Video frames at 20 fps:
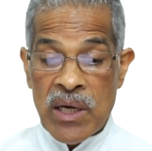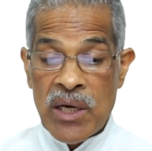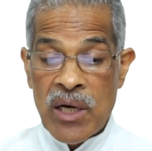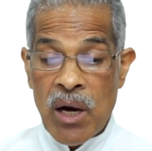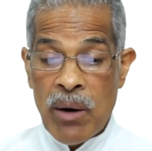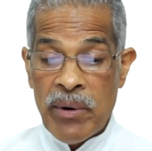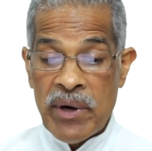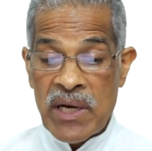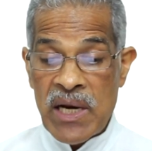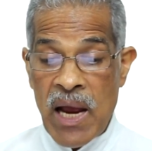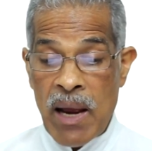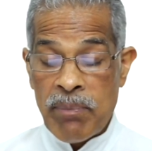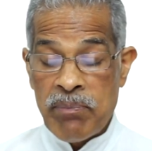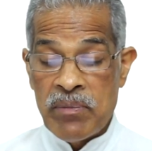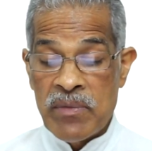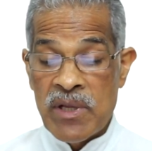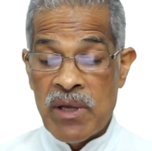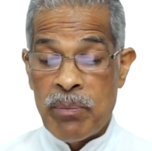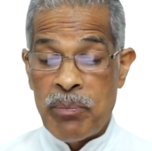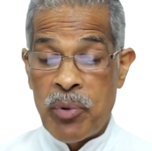Now it
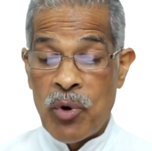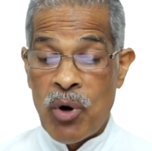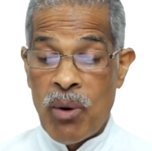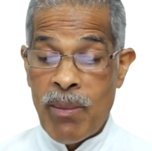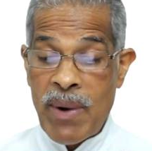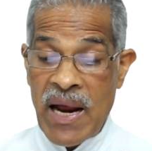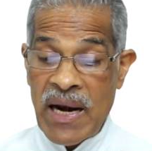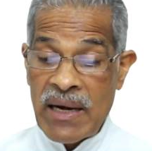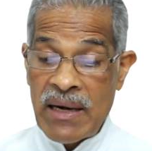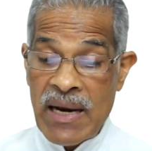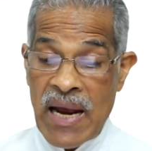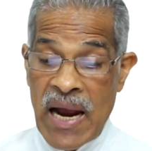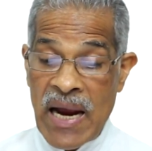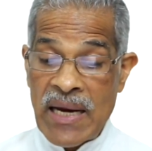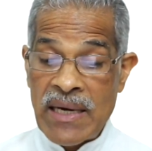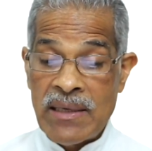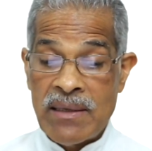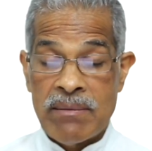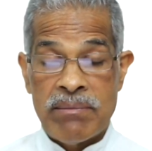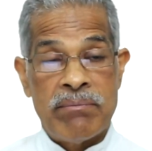happened the poor man
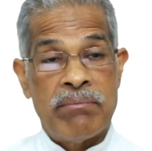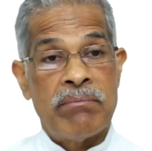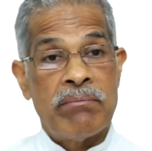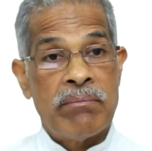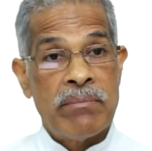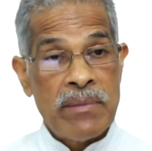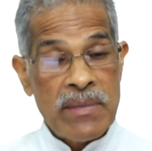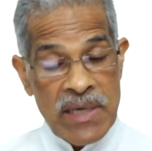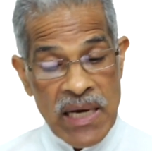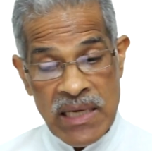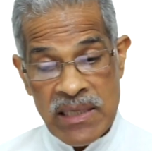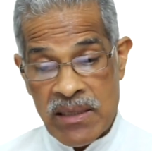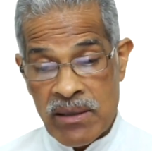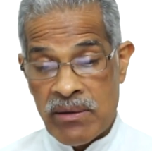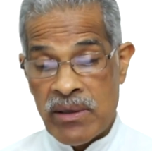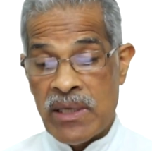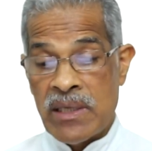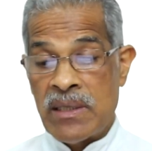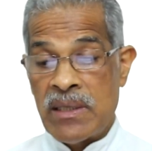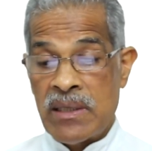died,
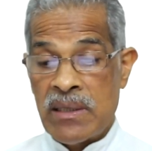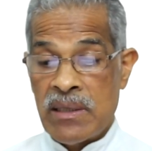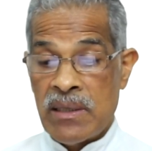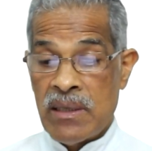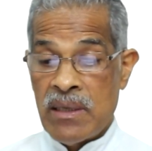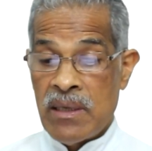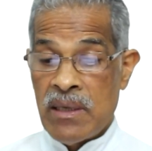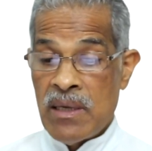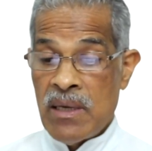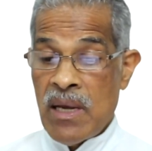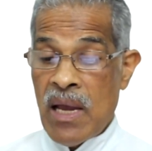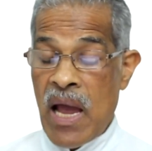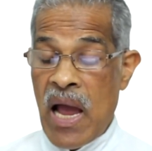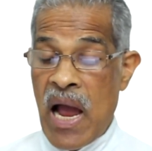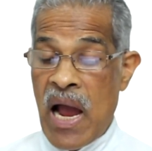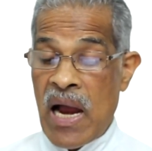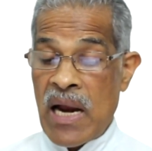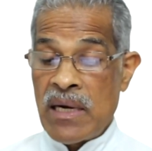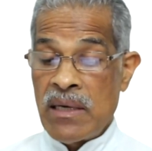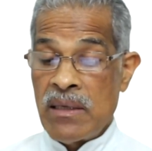Lazarus,
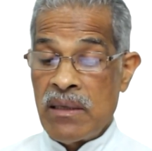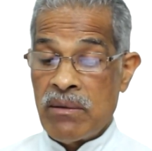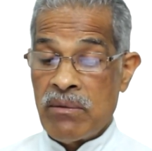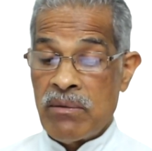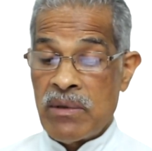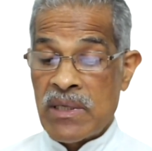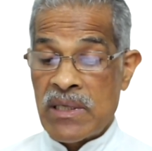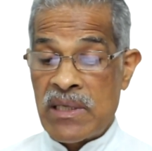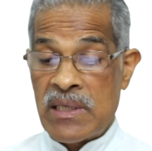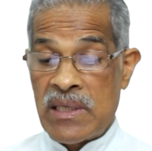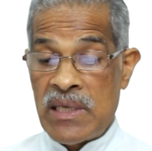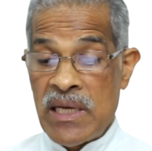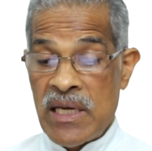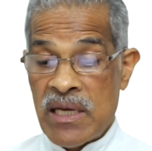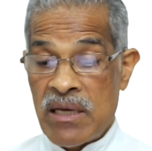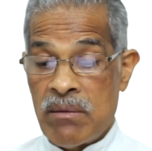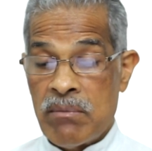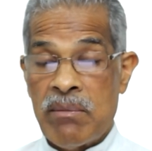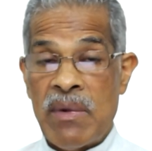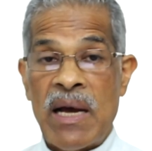and was
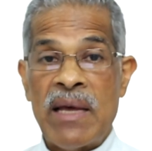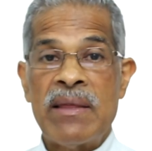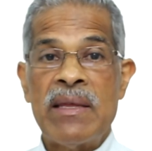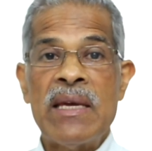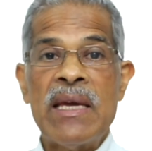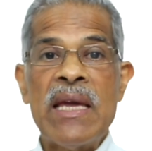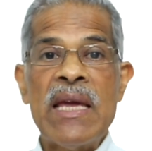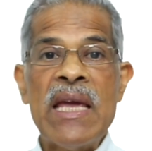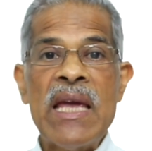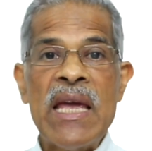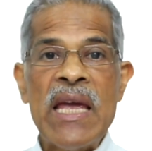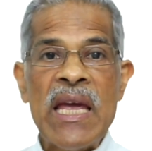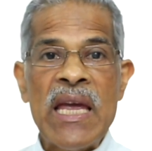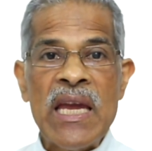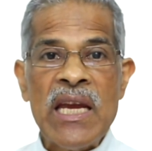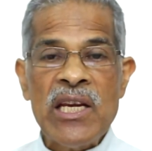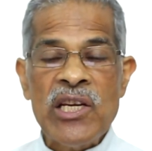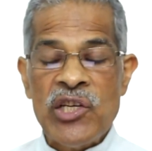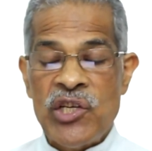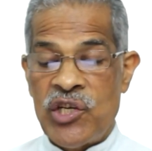taken by the
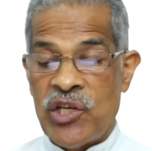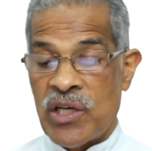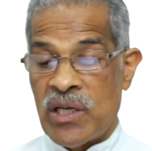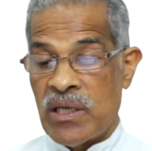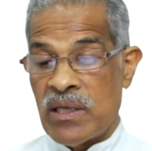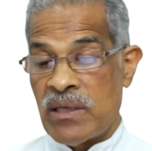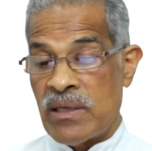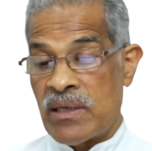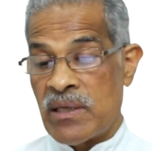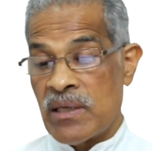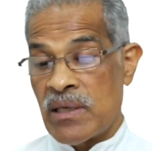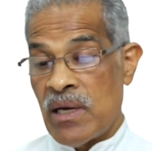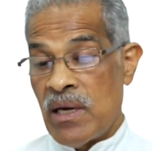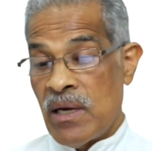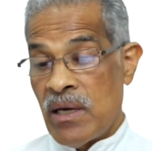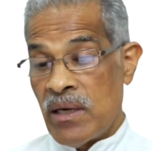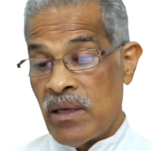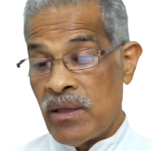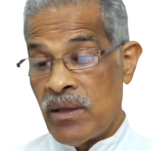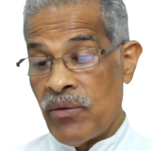angels.
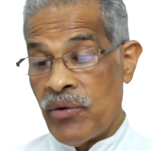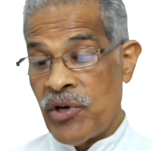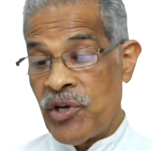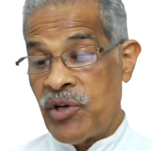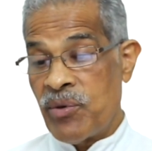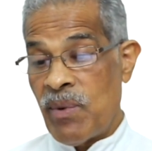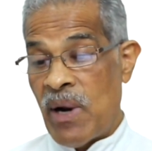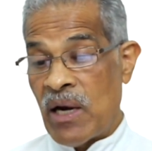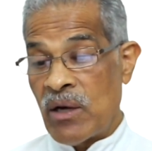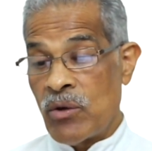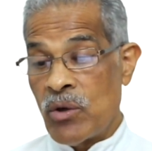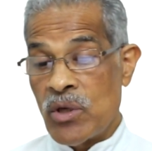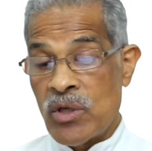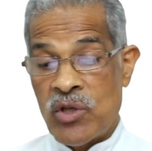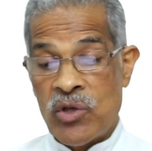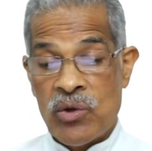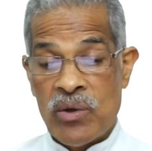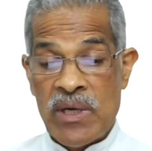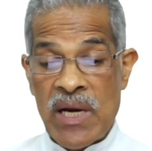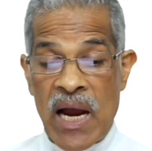The rich man
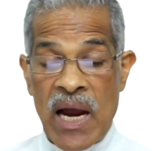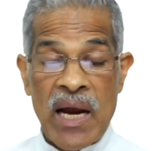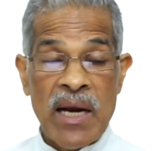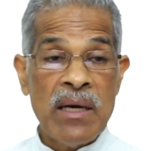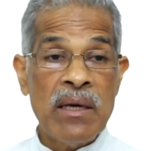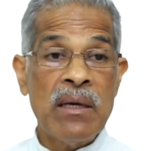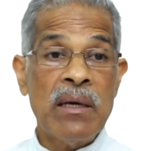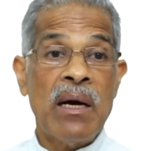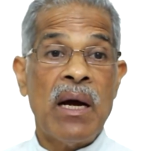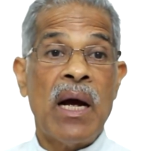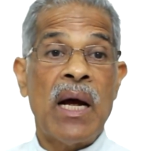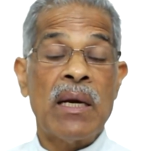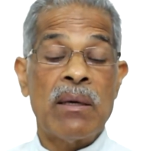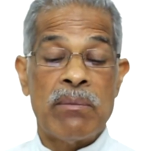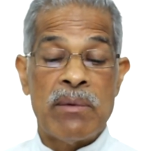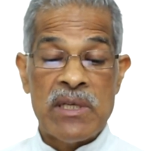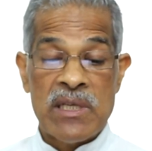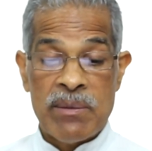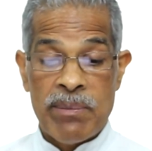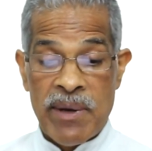also died
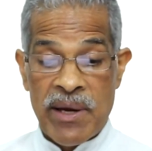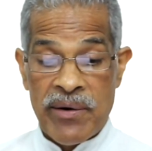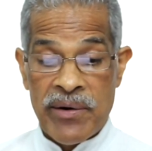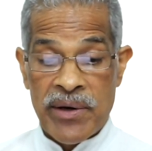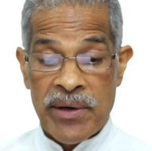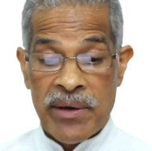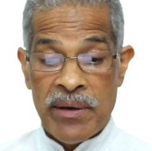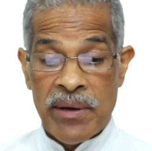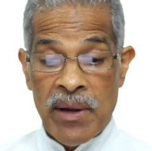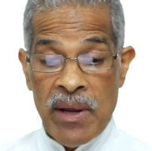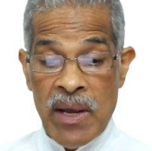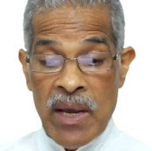and was buried.